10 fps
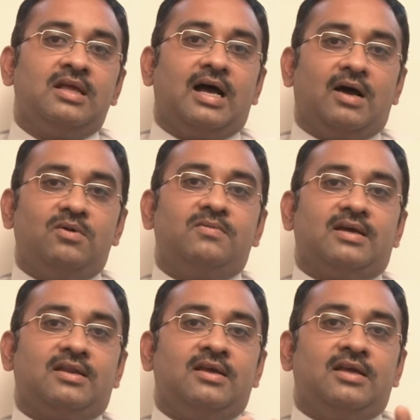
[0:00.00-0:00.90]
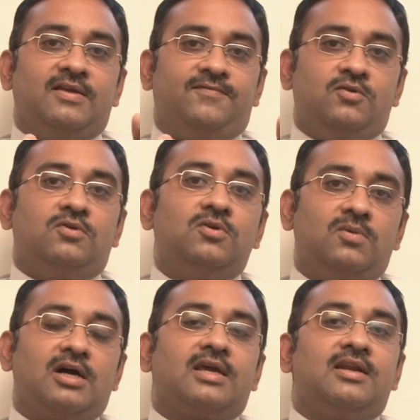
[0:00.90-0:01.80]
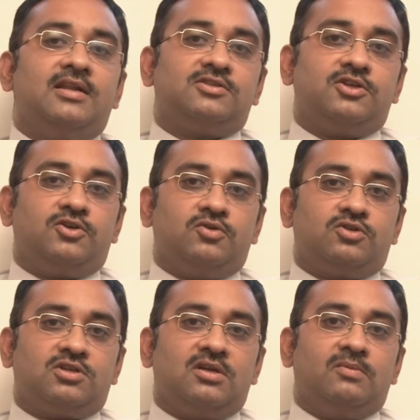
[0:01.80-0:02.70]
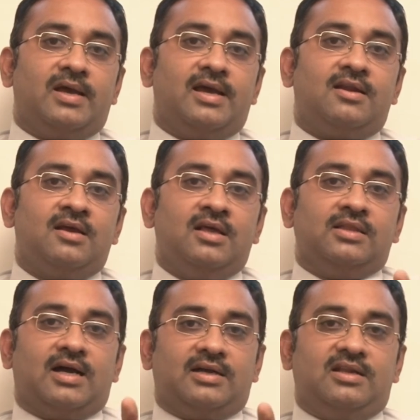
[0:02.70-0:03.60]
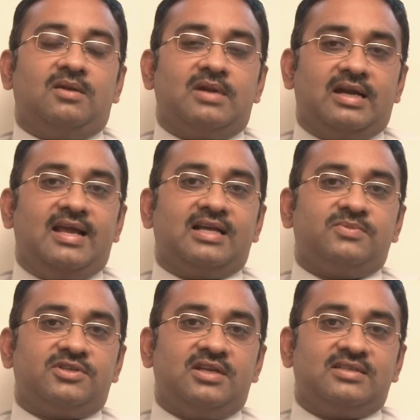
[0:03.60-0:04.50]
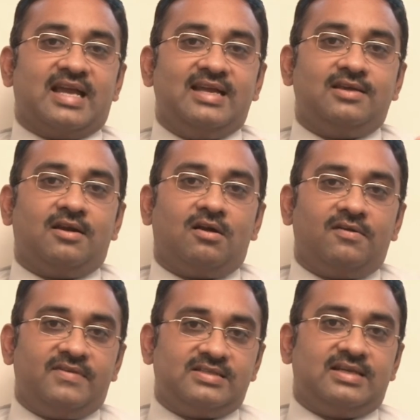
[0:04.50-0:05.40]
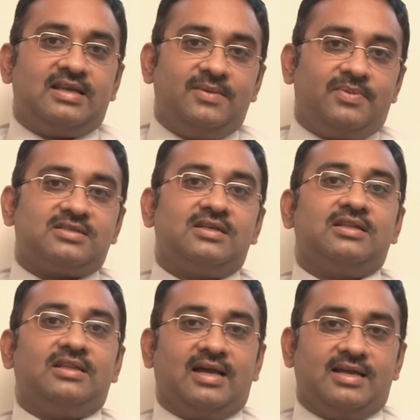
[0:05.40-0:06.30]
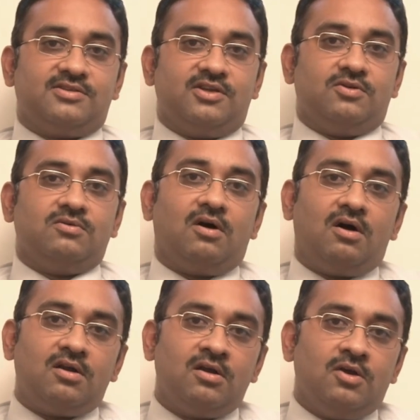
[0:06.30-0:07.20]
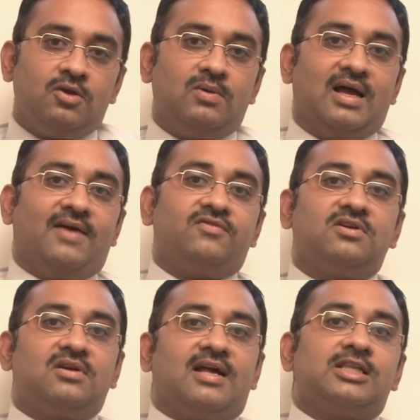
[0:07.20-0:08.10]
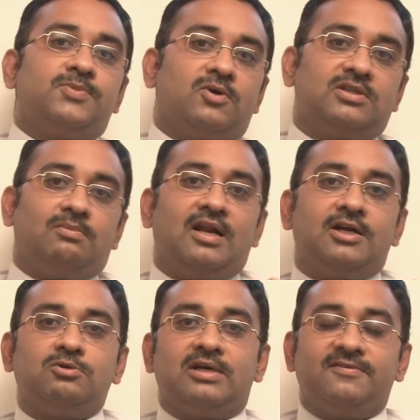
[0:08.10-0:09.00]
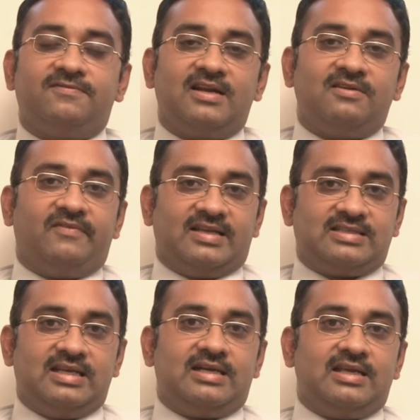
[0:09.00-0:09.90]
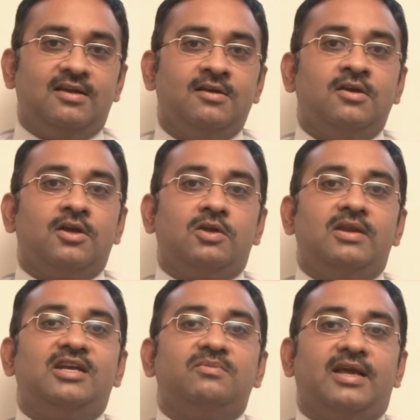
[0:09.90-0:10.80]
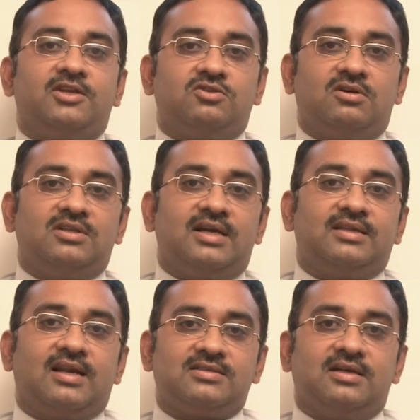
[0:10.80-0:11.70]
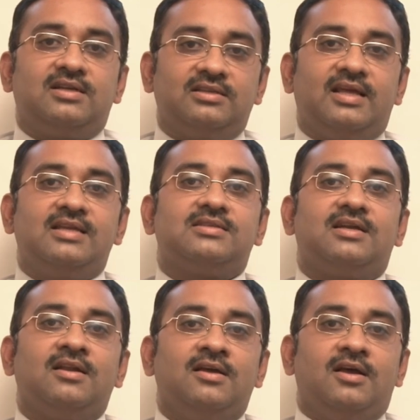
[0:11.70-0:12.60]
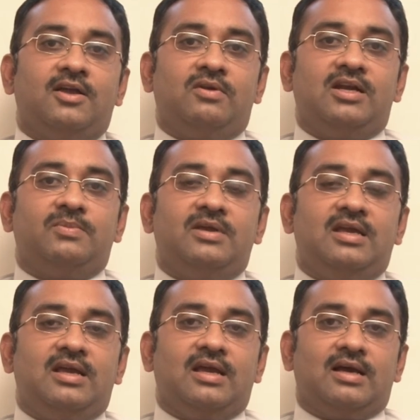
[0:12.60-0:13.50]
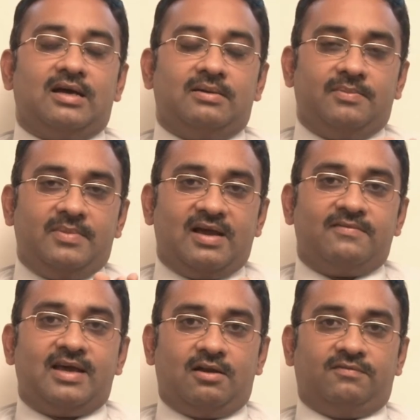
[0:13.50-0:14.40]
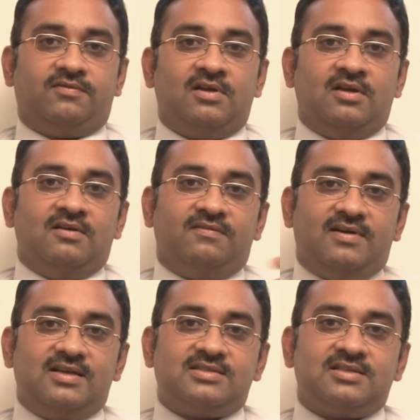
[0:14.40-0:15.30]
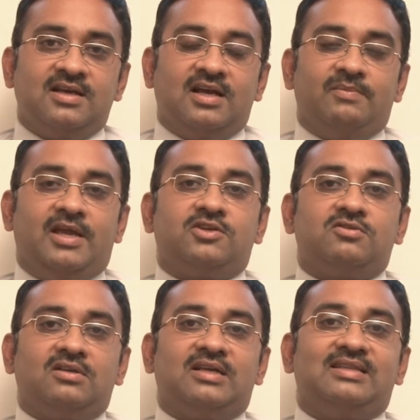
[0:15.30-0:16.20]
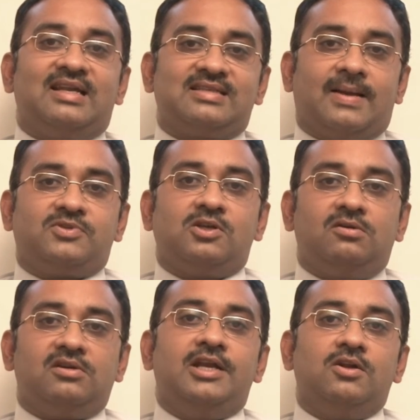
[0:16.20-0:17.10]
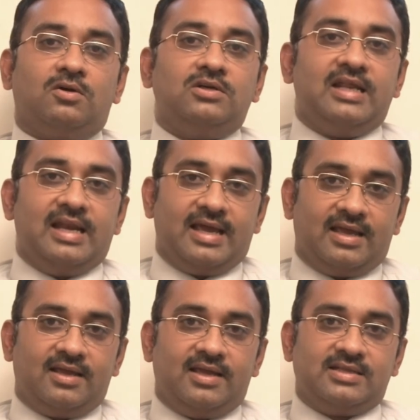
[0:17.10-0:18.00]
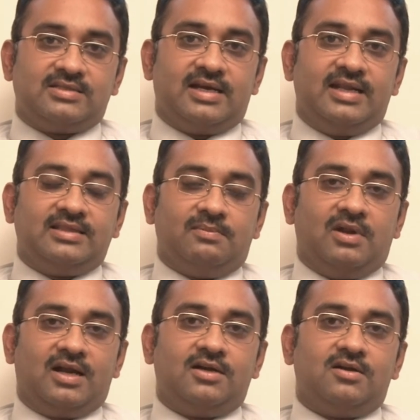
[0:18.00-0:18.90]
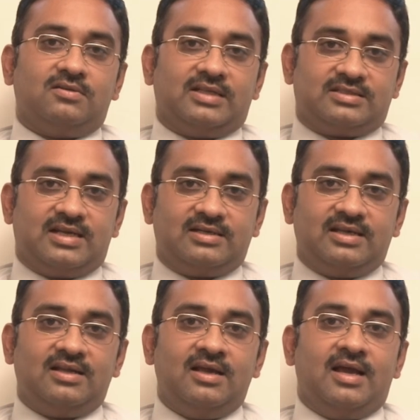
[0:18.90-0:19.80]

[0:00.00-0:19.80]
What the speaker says: However, if you do work in an institution where the arterial blood gas machine is either not physically present in the ICU or you have to transport the blood to a different facility, you need to make sure that there are certain things that you need to be aware of. First, make sure that there is absolutely no delay in sending the blood to that center.